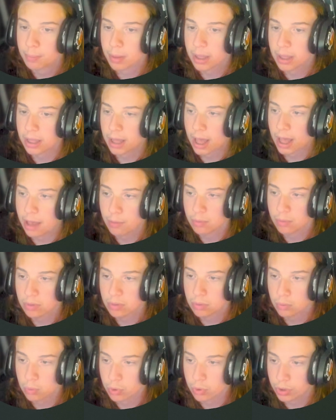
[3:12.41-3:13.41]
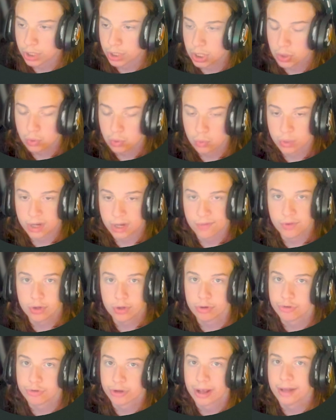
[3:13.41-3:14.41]
But I will warn you, whenever
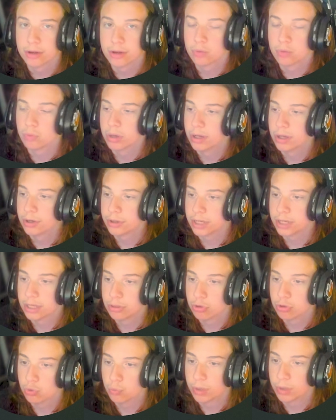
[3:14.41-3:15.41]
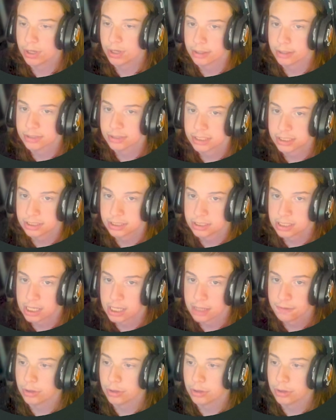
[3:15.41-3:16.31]
you're trying to run or get through windows and stuff,